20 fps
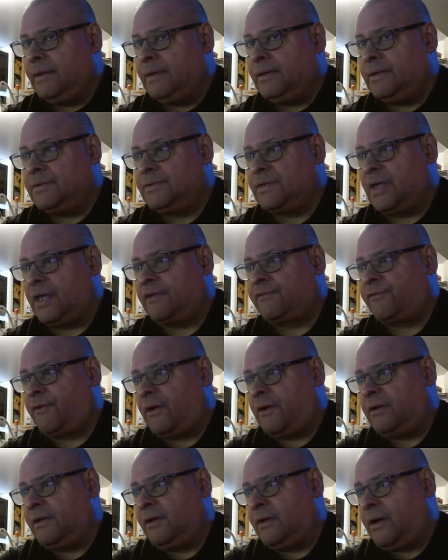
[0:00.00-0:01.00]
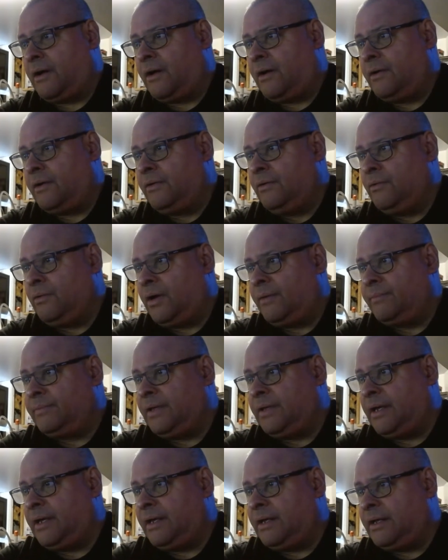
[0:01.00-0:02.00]
James Foley. You
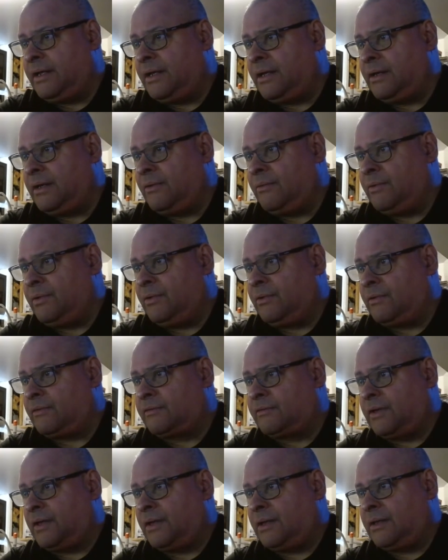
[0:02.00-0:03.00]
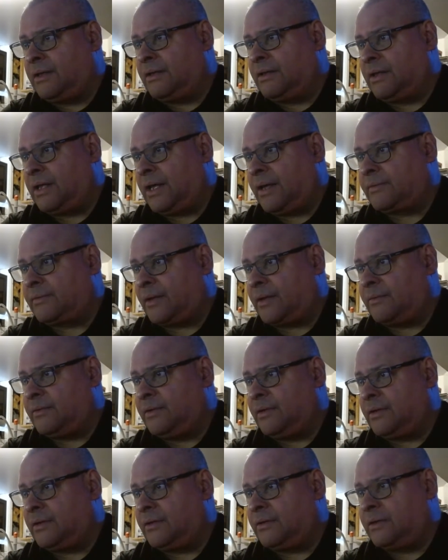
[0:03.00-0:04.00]
updated Windows 10 laptop
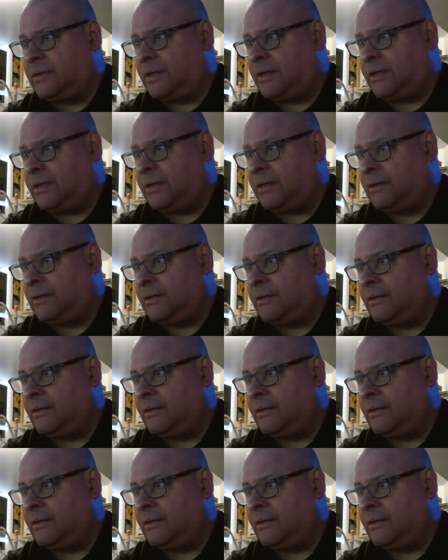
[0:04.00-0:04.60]
the other day,